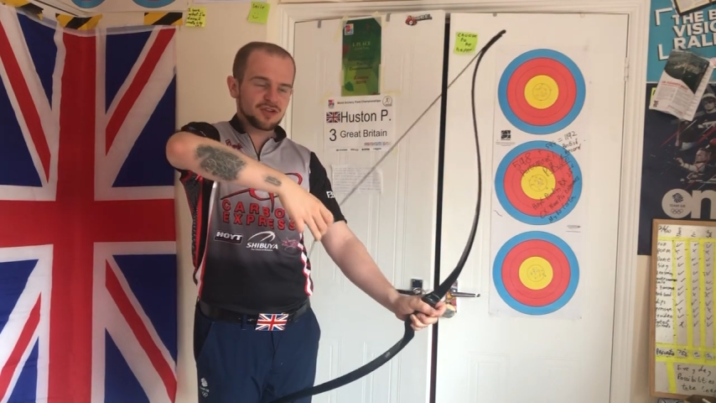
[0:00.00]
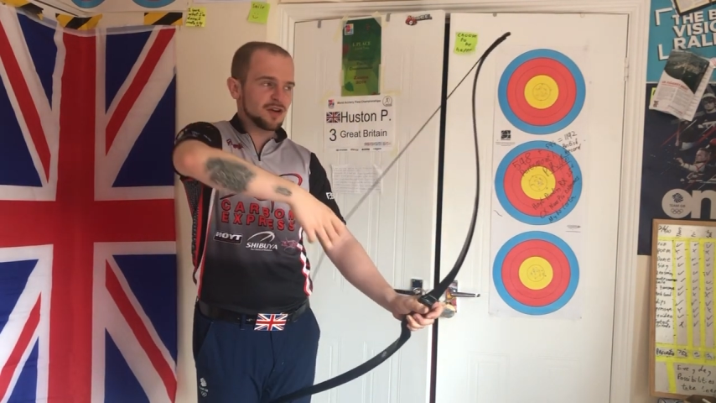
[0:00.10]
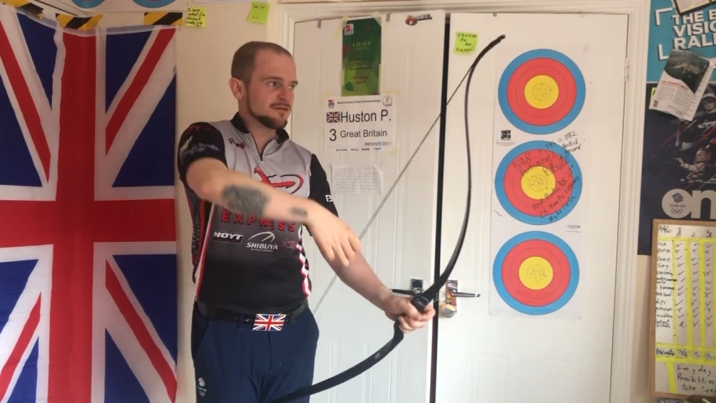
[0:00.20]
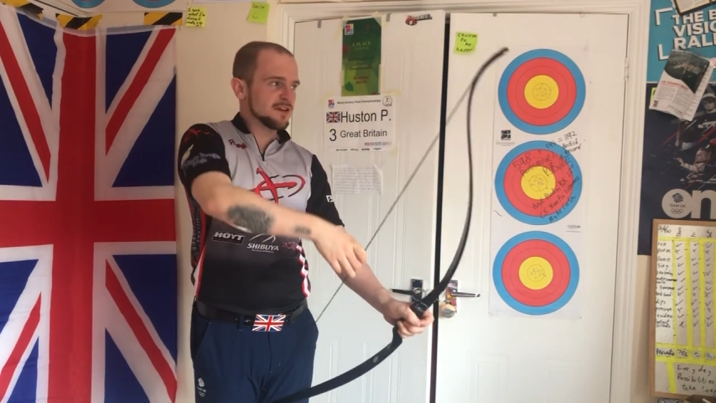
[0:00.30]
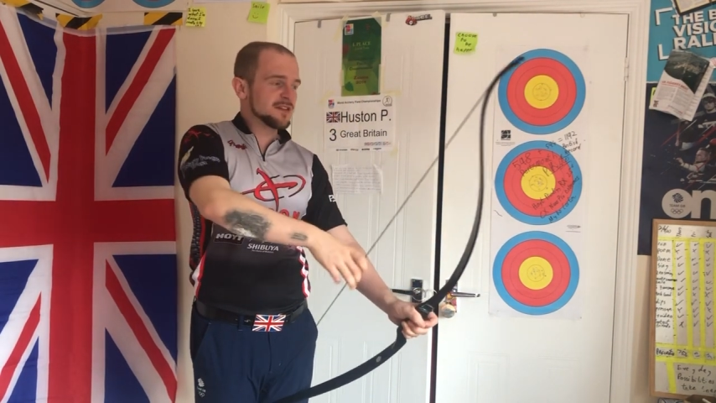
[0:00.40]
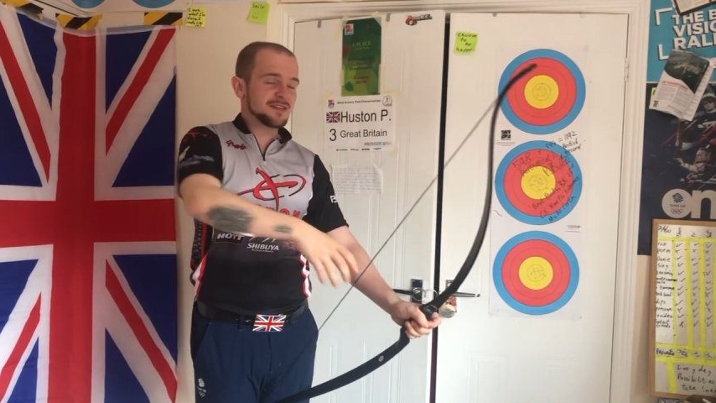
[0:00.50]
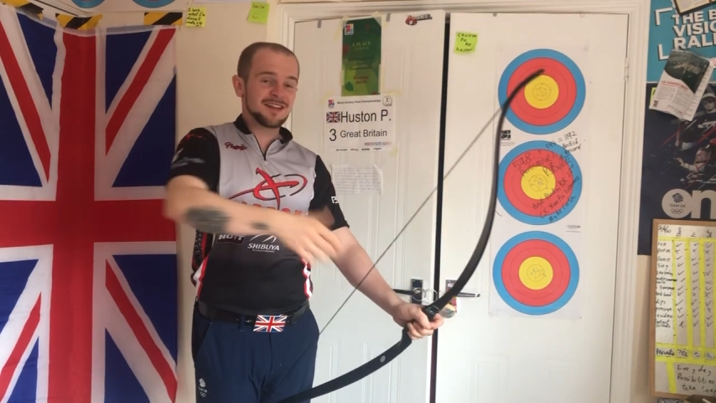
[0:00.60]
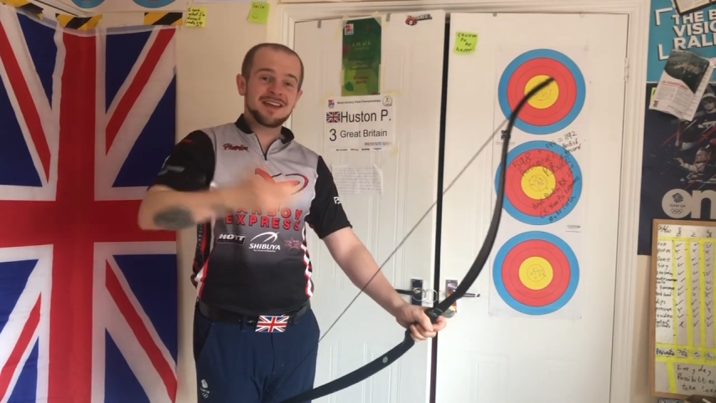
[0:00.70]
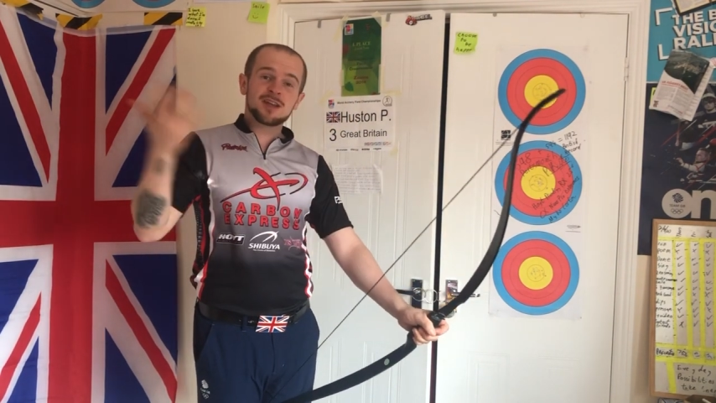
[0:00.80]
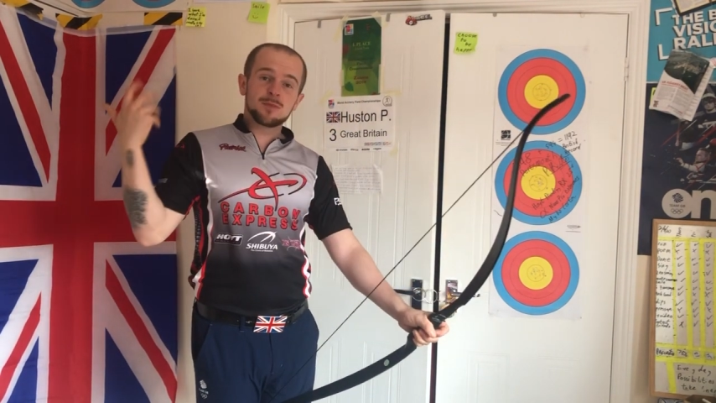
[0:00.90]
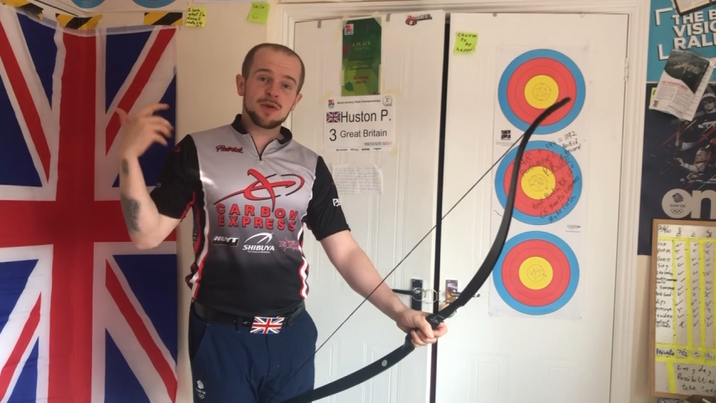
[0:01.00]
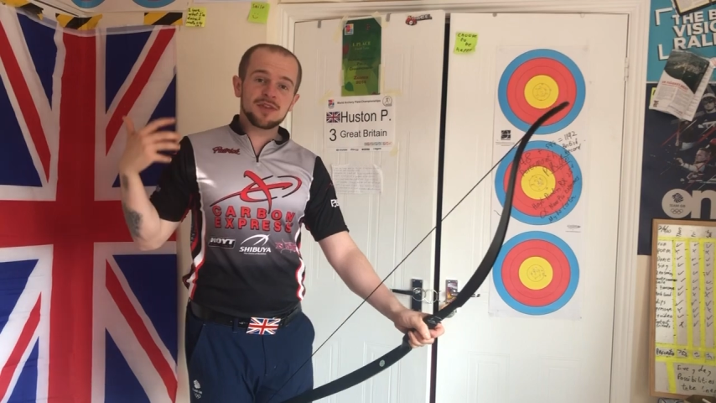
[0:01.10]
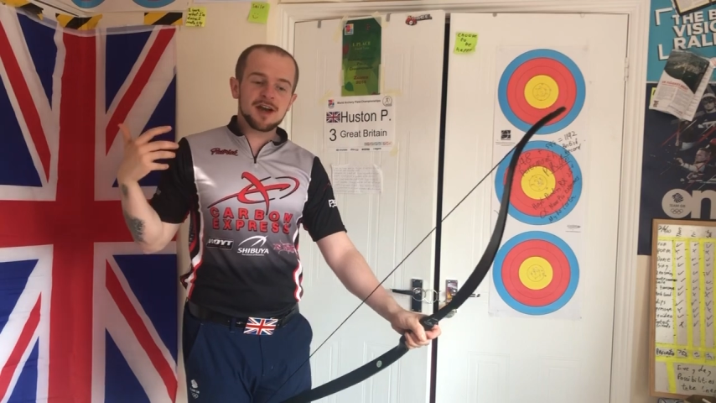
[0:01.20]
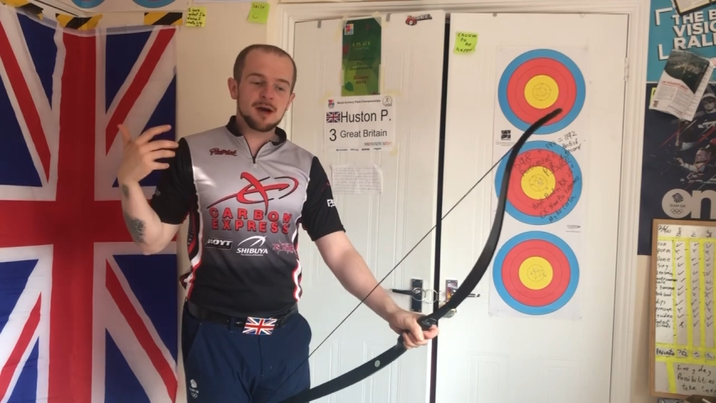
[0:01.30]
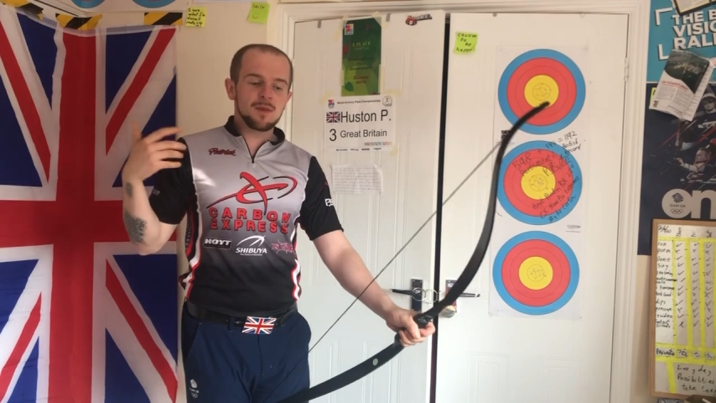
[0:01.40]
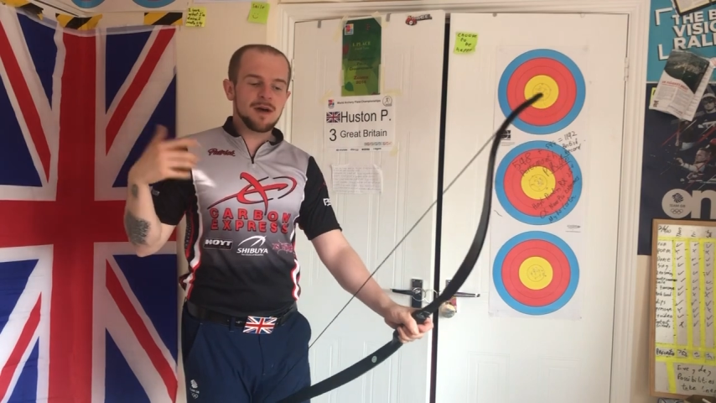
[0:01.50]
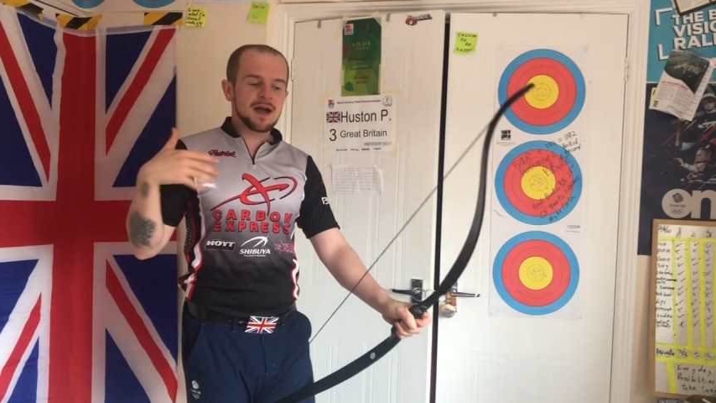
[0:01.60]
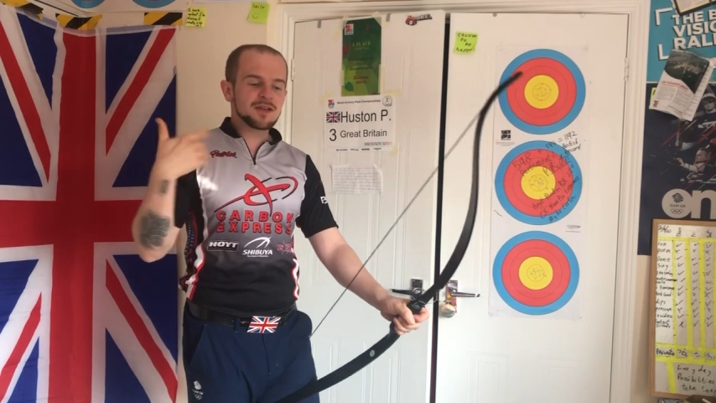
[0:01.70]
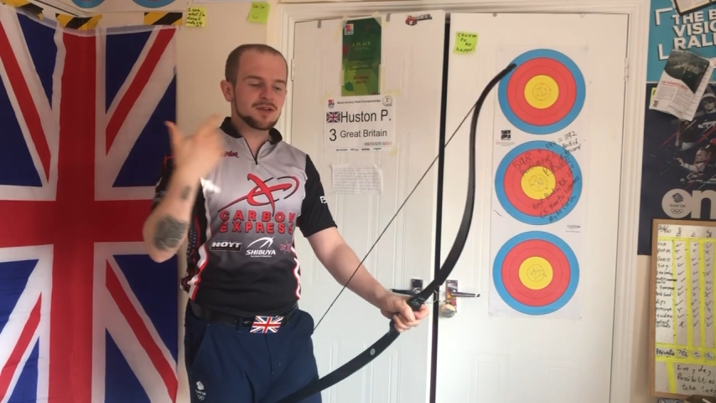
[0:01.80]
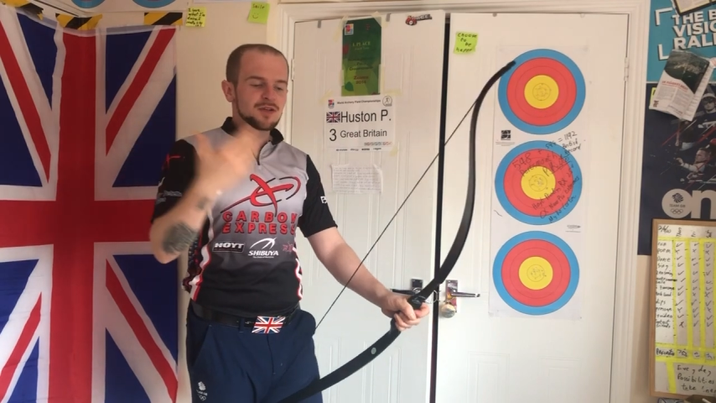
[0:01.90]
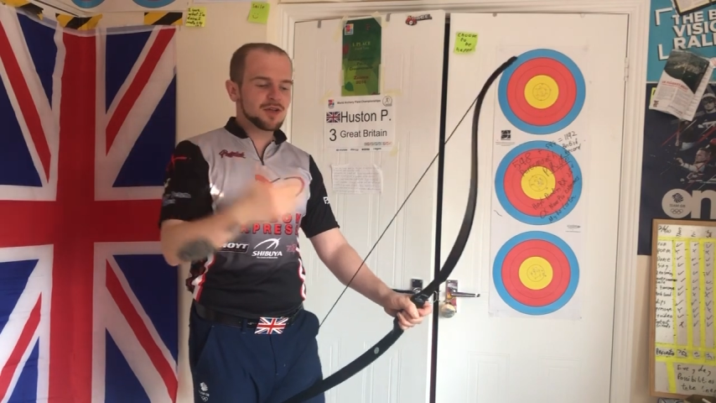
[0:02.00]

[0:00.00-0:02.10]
out wrist, you put the elbow behind you.